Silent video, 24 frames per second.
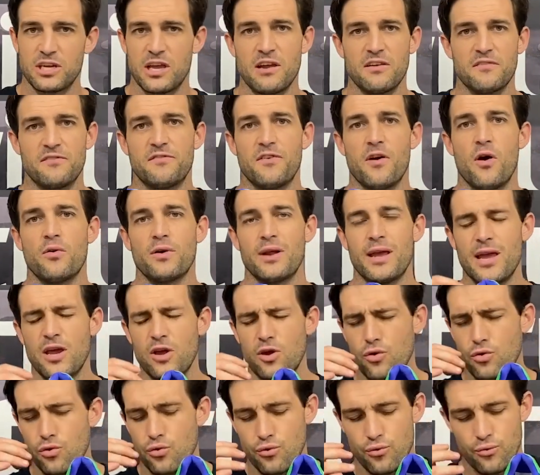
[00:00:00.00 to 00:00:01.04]
it felt
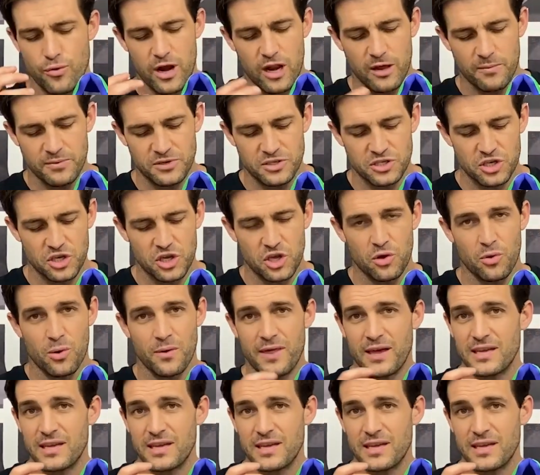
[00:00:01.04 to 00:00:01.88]
incredibly secure.